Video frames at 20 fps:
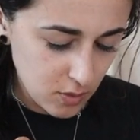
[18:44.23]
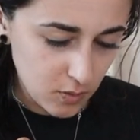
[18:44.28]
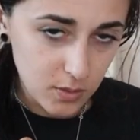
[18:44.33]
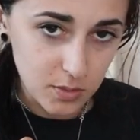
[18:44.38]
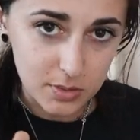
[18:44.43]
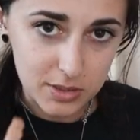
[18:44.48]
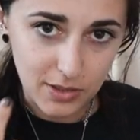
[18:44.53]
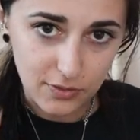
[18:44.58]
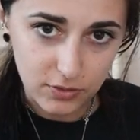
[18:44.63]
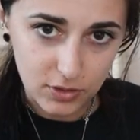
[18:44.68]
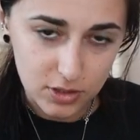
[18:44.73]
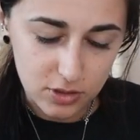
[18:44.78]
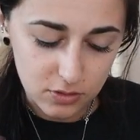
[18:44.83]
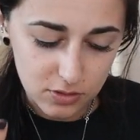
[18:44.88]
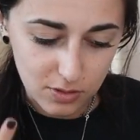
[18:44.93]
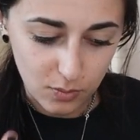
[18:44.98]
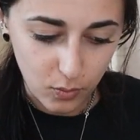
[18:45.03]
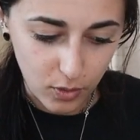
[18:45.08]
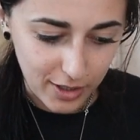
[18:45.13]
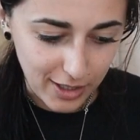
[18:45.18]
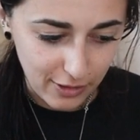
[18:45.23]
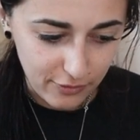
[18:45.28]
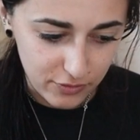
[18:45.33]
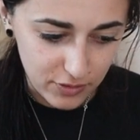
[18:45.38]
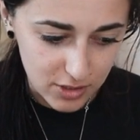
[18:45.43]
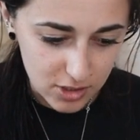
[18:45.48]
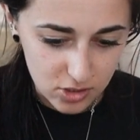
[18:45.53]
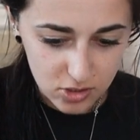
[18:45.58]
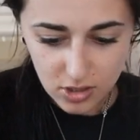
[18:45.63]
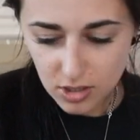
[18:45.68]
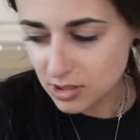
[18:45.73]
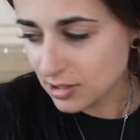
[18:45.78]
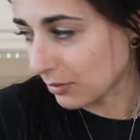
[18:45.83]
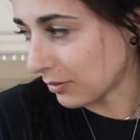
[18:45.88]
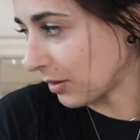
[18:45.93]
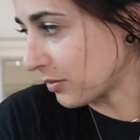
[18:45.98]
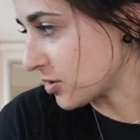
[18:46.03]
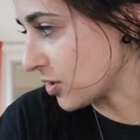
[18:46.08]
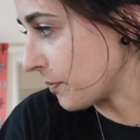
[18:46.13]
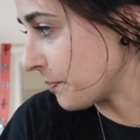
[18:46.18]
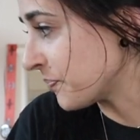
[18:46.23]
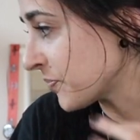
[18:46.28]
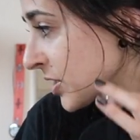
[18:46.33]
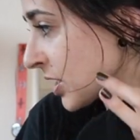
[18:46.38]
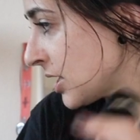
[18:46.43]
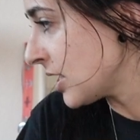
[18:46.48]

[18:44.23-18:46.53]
We will definitely do some workout footage sometime soon.